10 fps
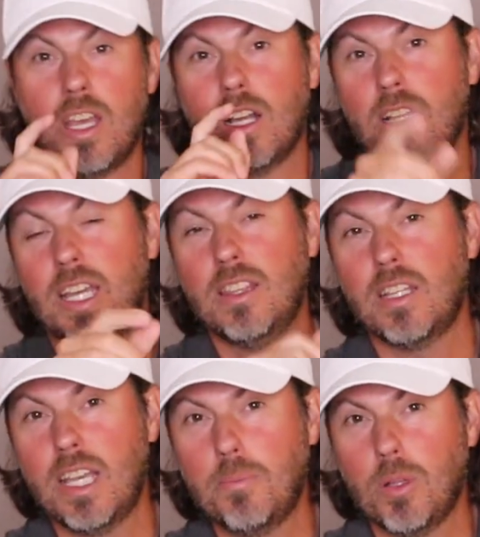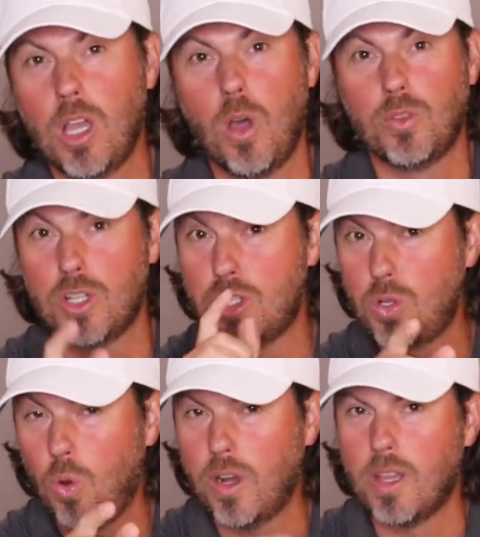Click the link below to
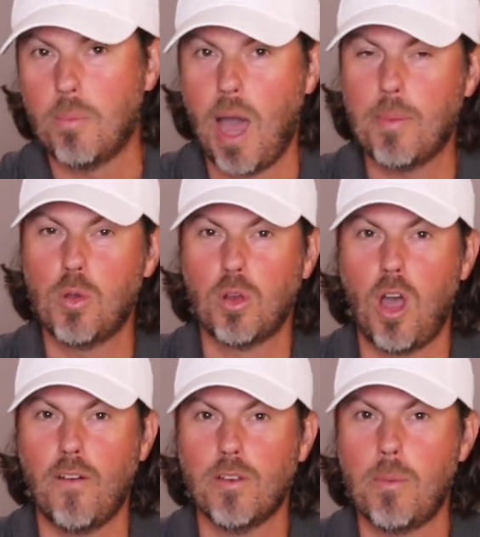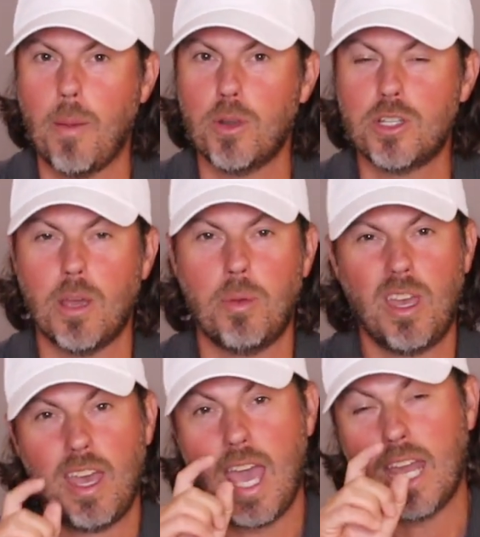join the My Pro Golfer membership
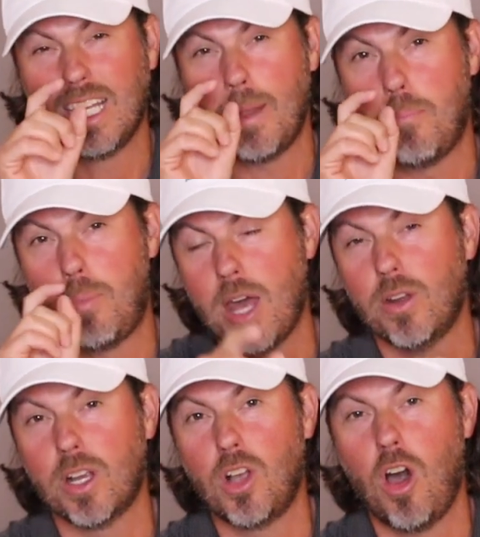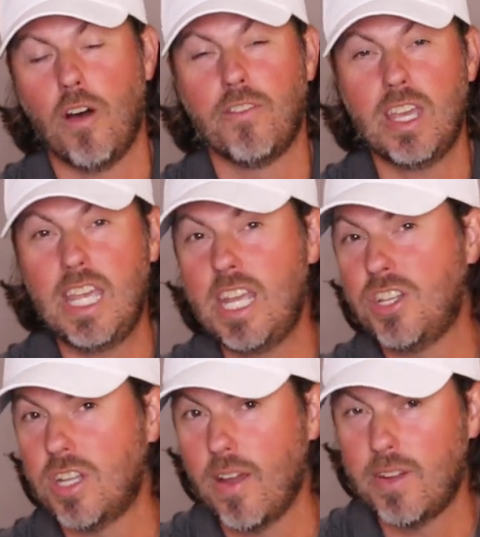and get better at golf each
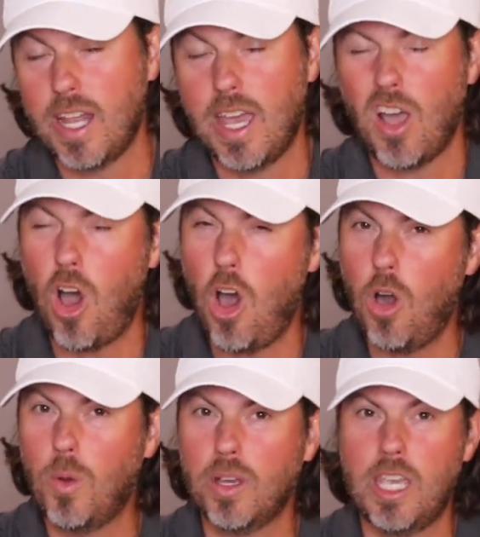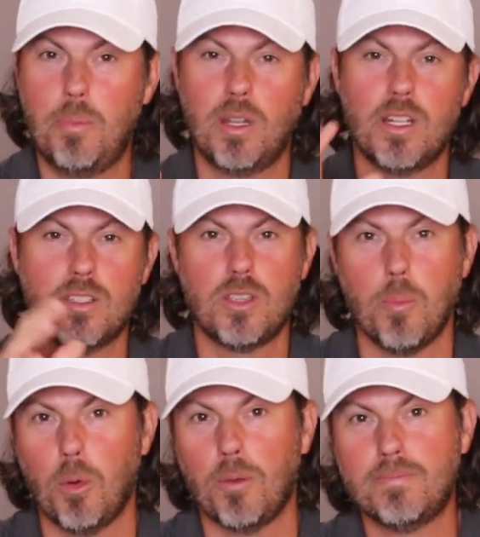and every day, all while keeping it
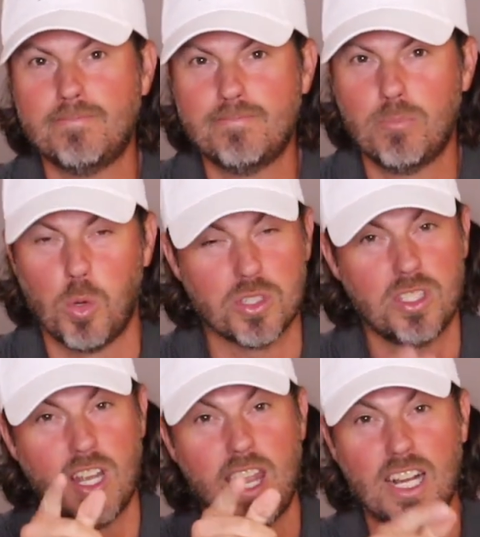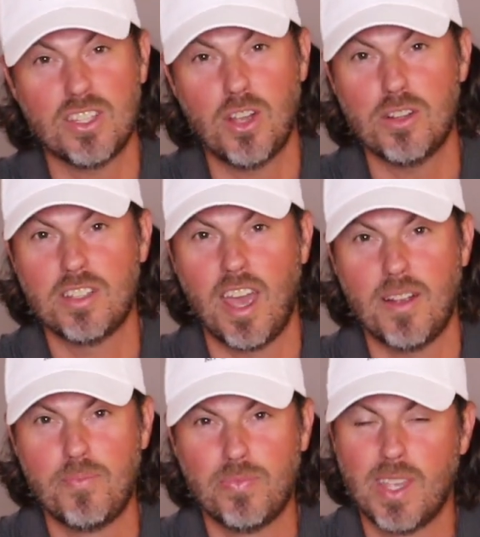simple. We'll see you next Thursday
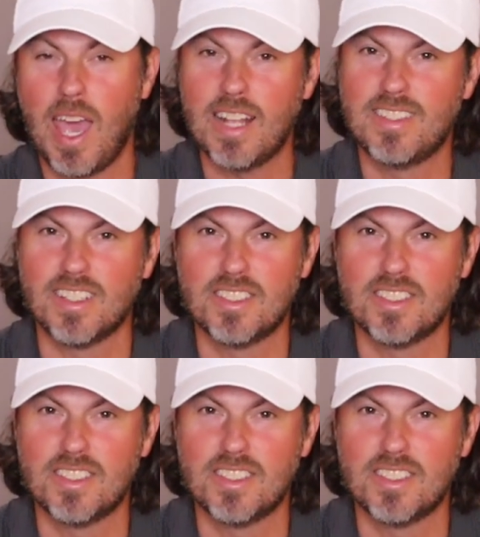at 6